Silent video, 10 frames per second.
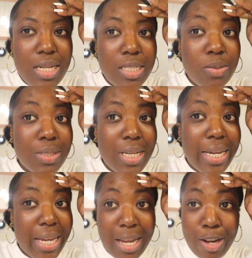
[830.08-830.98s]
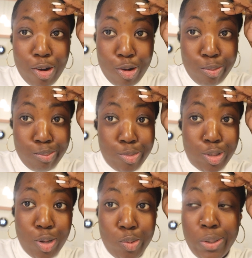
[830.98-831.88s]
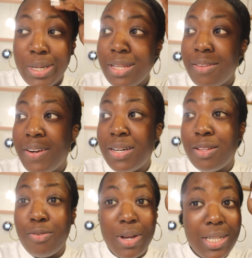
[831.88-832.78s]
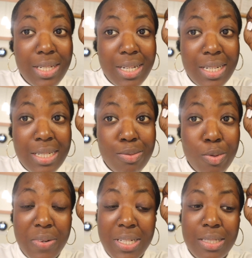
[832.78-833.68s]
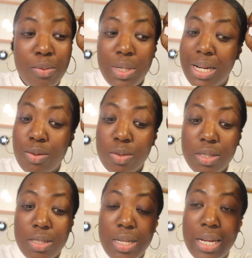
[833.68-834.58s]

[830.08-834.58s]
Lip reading: She was like, yeah, girl, so you could either find another resident or find someone else.